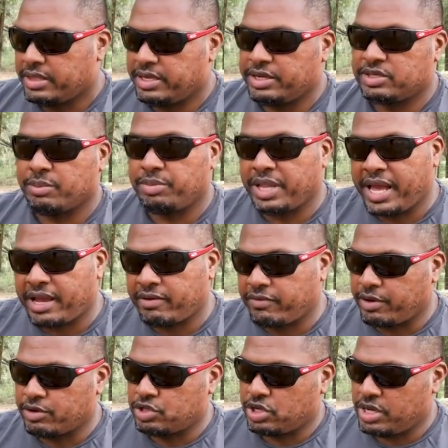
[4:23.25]
There's a black
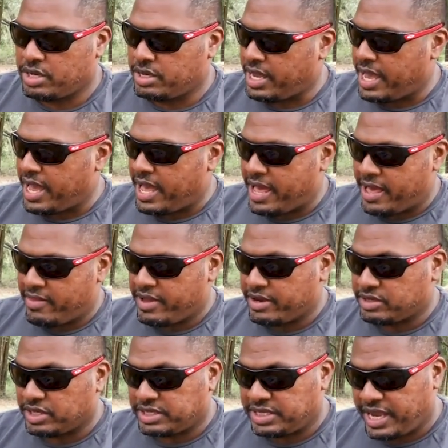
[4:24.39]
version and
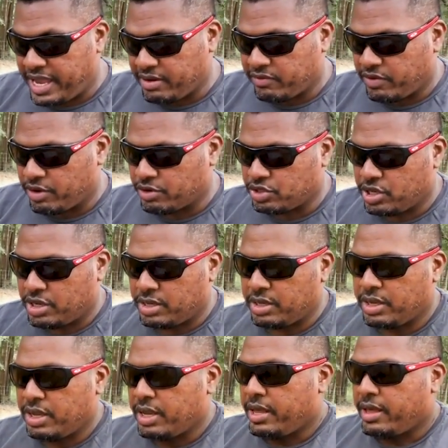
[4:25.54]
there's a tan version
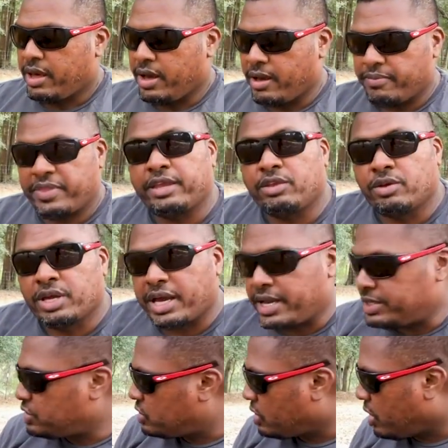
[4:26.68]
that you
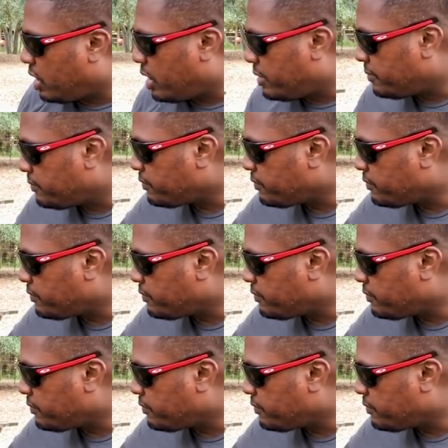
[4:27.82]
guys saw